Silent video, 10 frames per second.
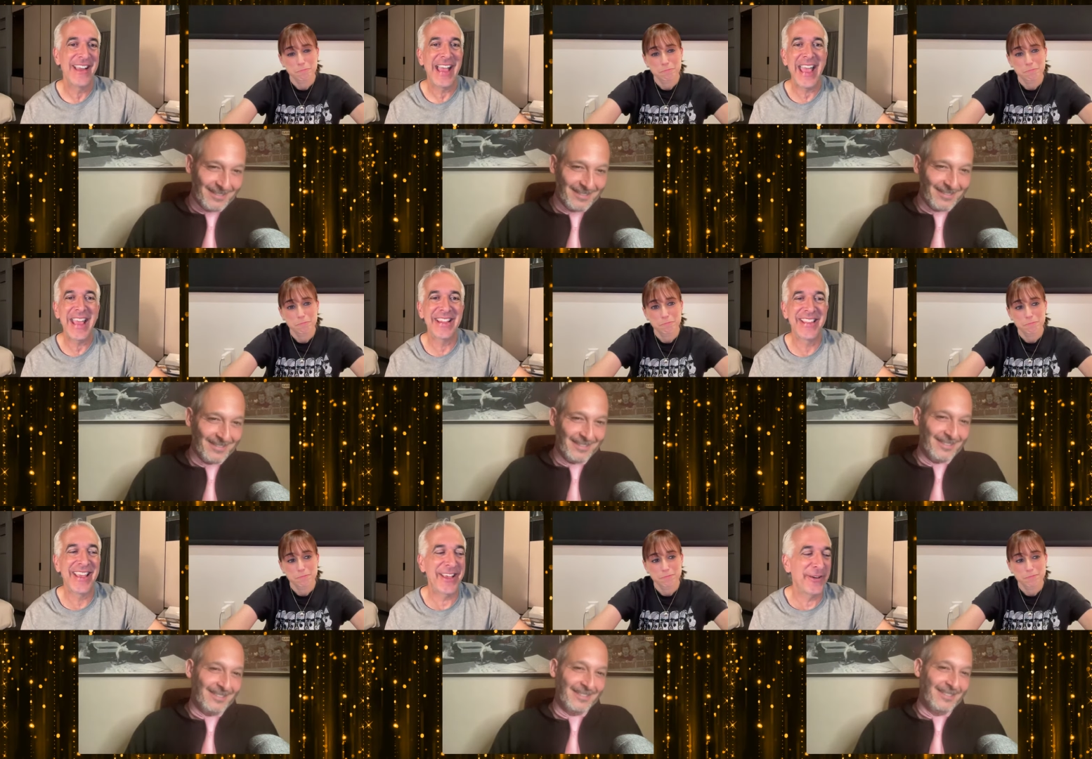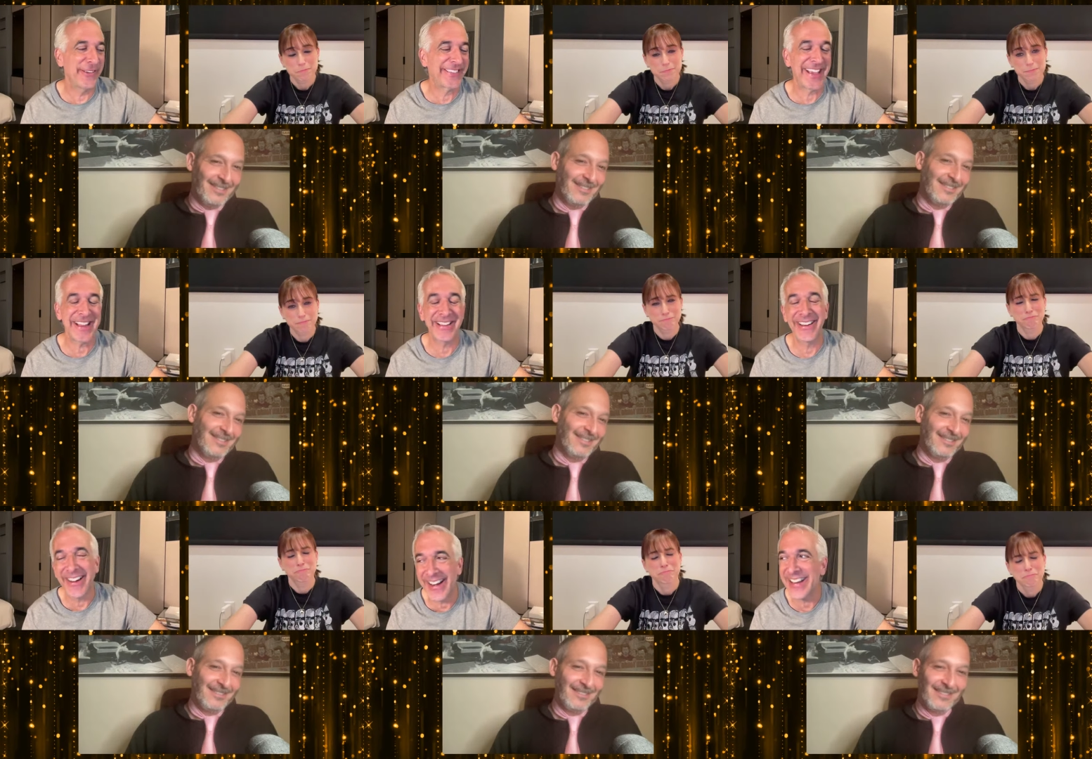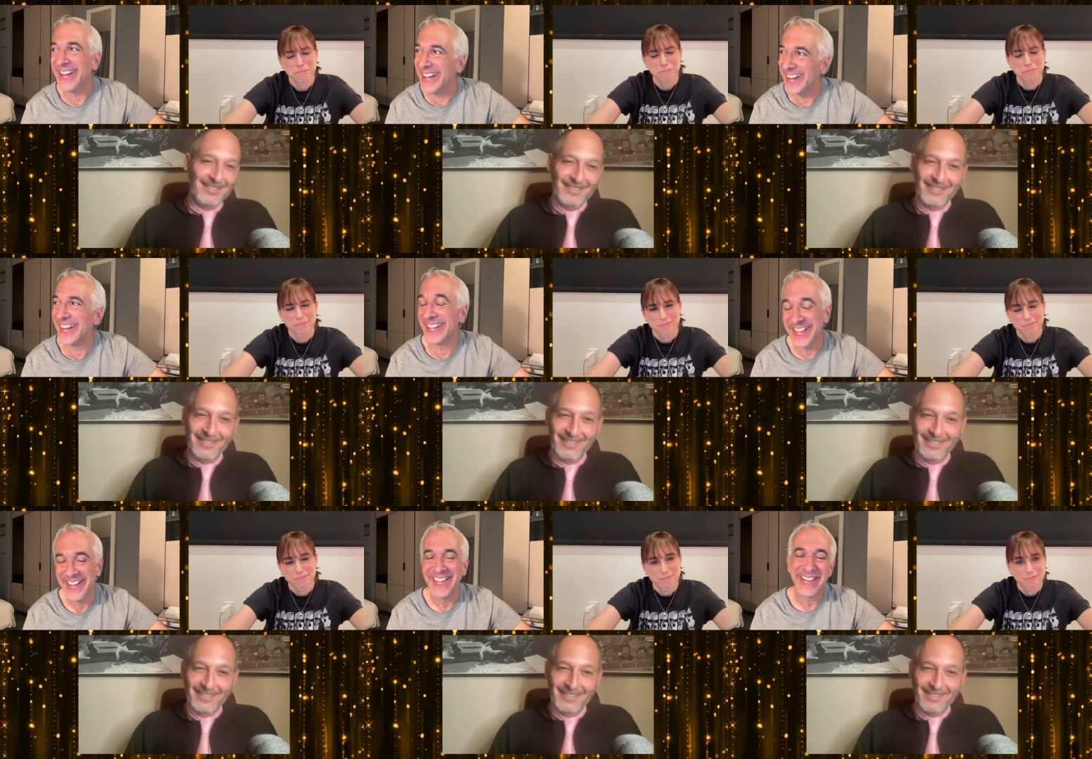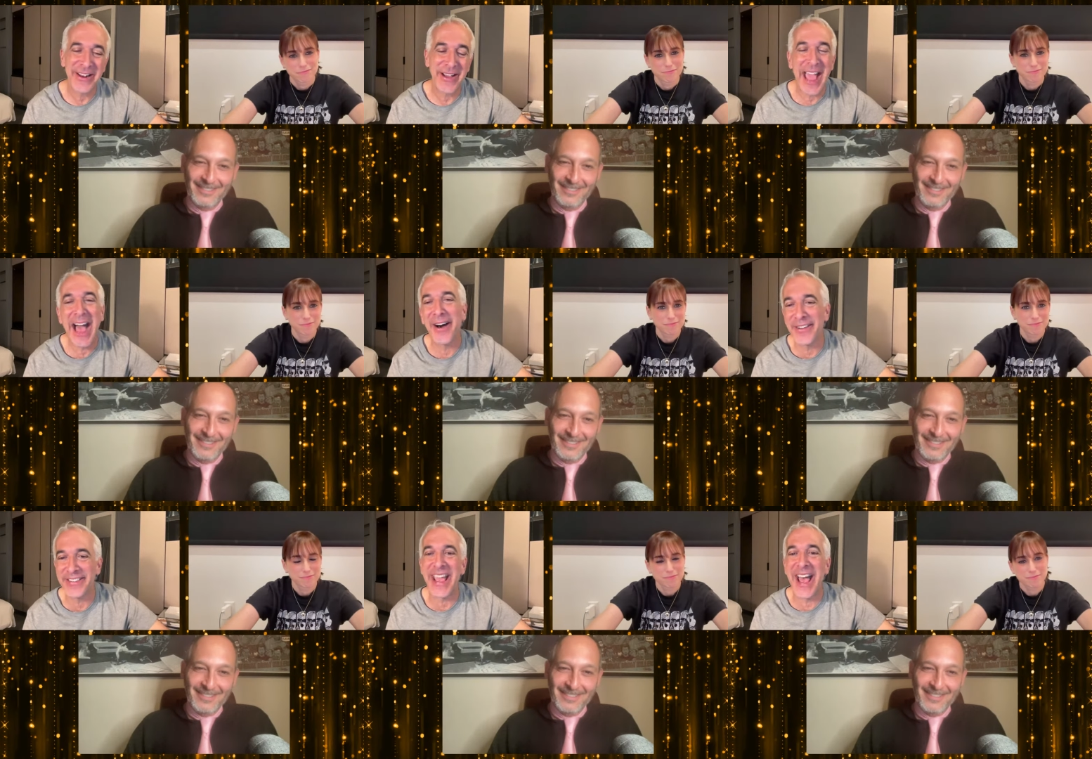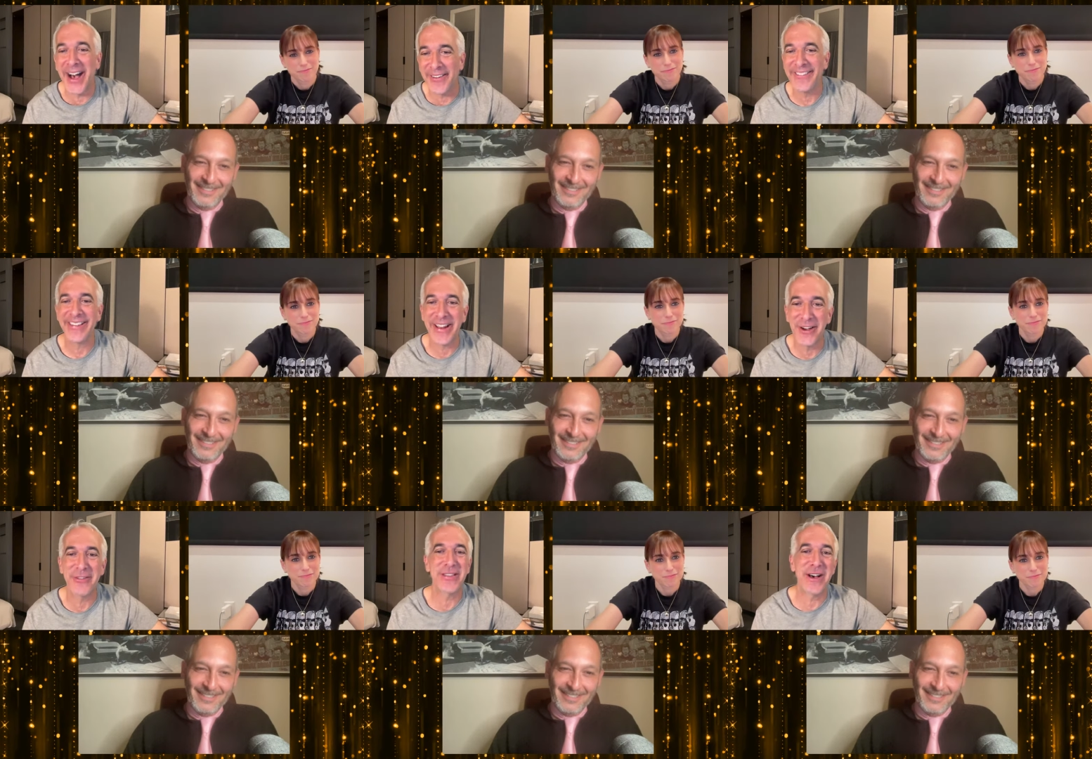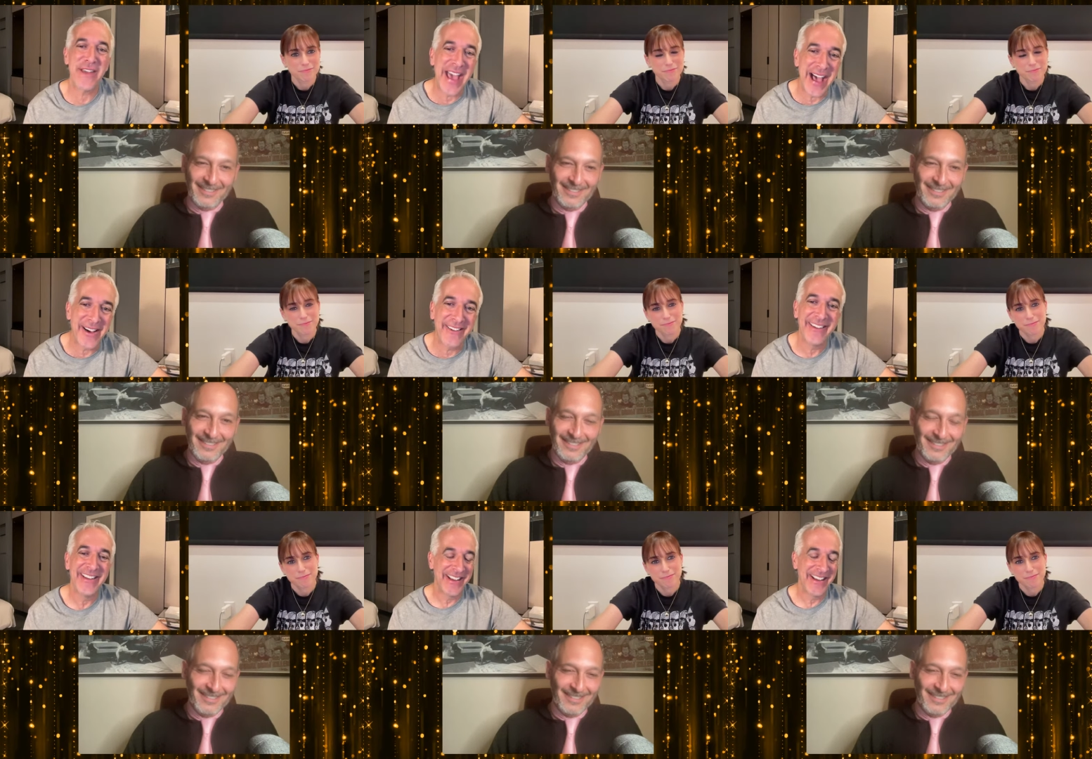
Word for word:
Speaker 1: And it was like, all right, you know, Al is Al, you know, we love Al.